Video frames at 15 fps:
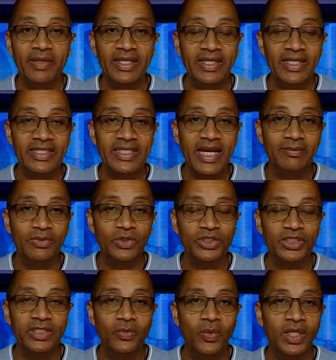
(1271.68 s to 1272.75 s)
I mean, anytime
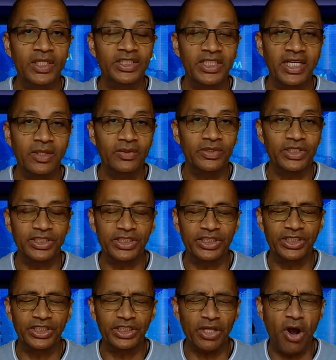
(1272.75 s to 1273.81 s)
you see one channel,
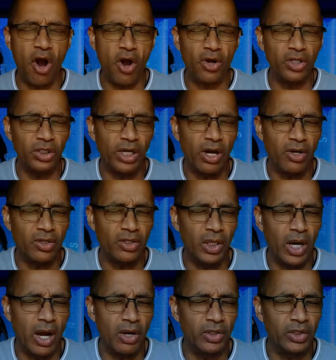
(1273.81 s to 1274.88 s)
it's just all good, all
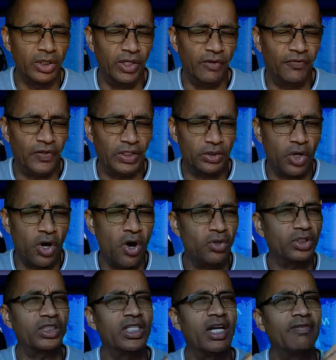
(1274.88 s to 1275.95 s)
good, all good for this.
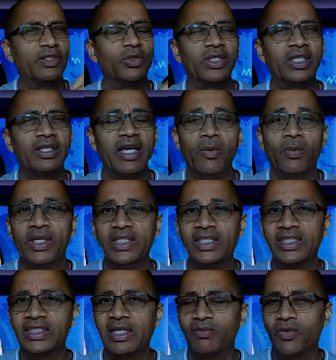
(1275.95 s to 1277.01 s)
Oh, just never do anything. And when
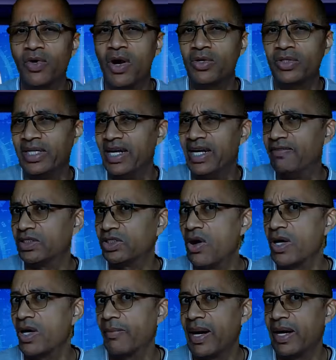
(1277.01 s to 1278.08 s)
he does something wrong, they never
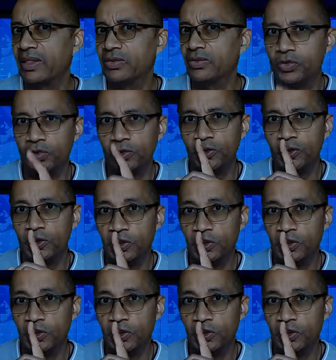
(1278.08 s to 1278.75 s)
talk about it.